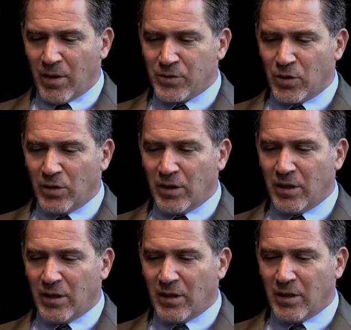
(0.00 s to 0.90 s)
I was
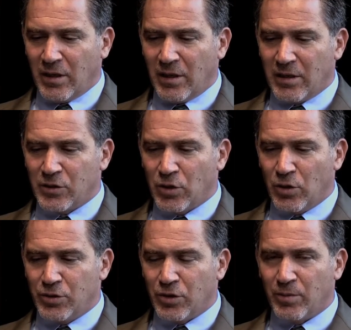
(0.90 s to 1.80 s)
only a young
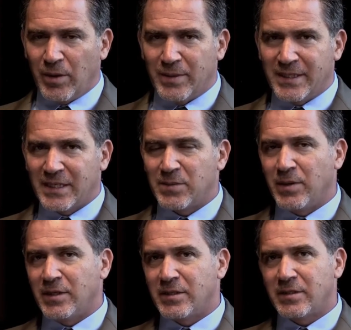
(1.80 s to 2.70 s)
soldier, maybe 6
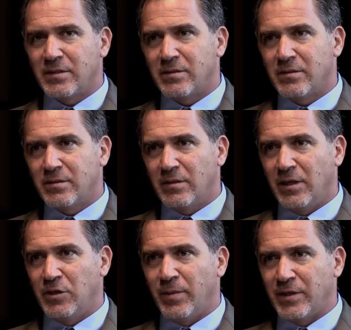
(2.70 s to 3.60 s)
months
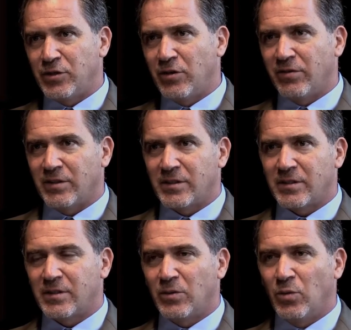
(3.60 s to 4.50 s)
into my
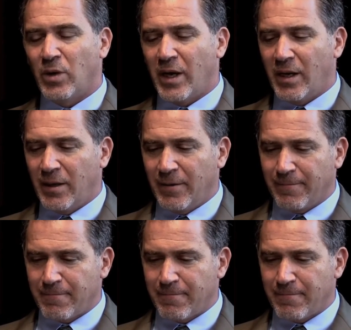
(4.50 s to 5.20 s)
service, when